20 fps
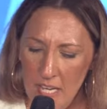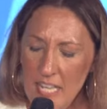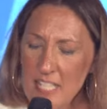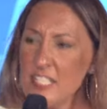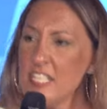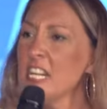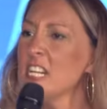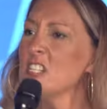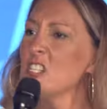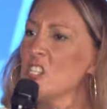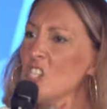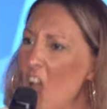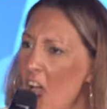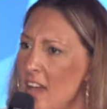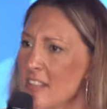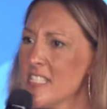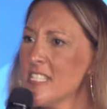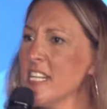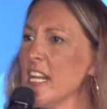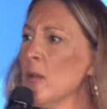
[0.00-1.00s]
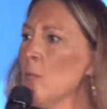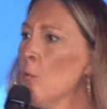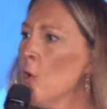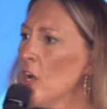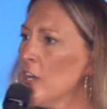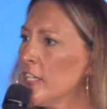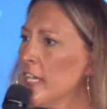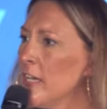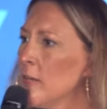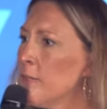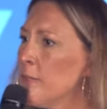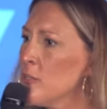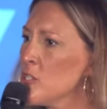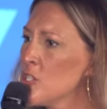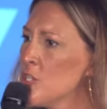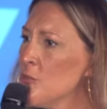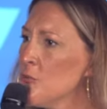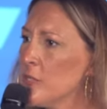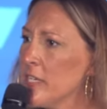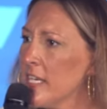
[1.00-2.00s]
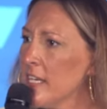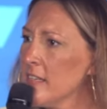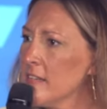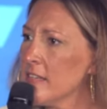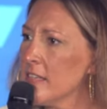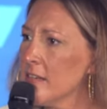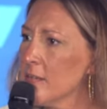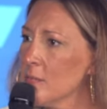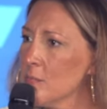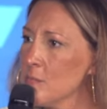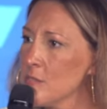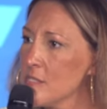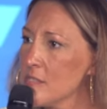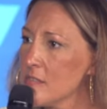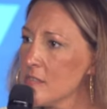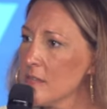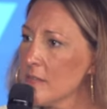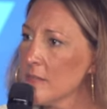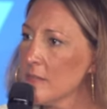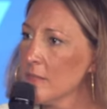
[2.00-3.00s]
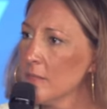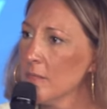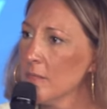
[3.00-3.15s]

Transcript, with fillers: It's exhausting working for two kingdoms.